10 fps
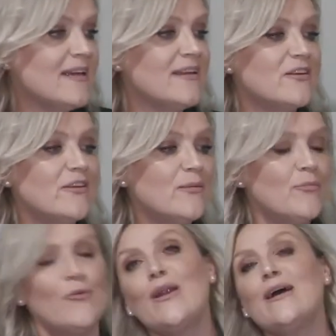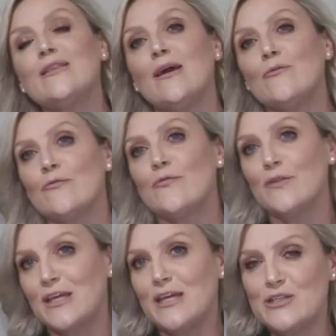So the product that for
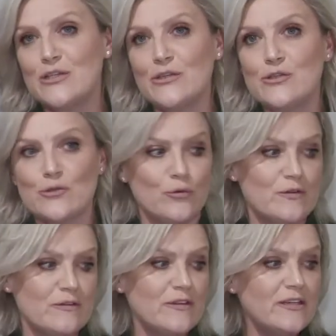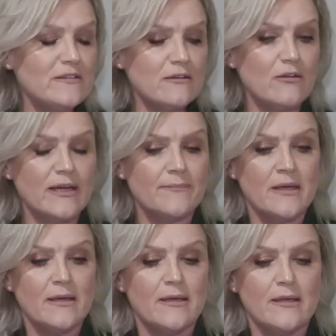kitchen doors, so these are like,
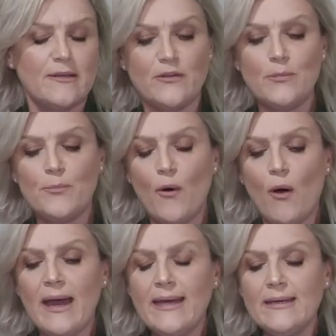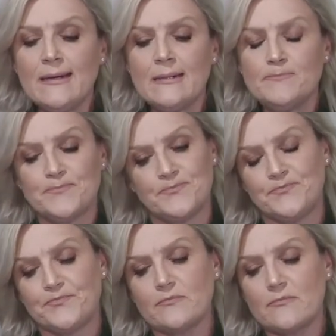if you buy,
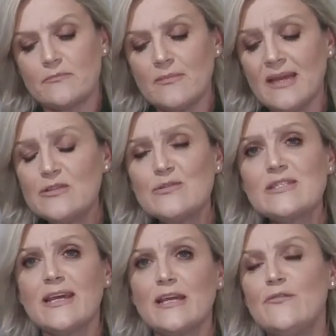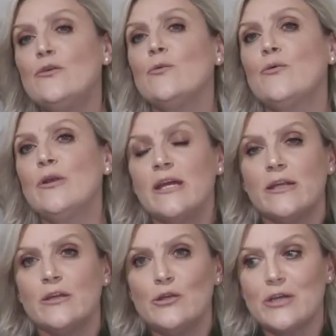as I was saying, if you're putting in
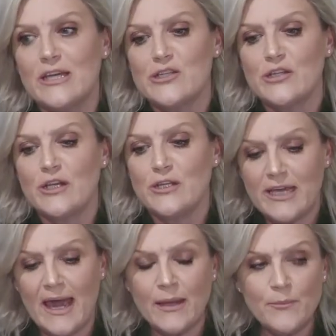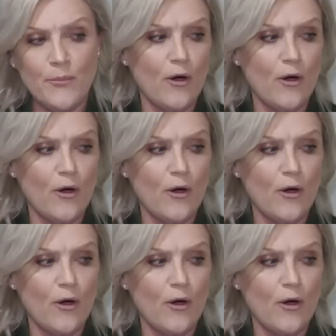a new kitchen, and you can buy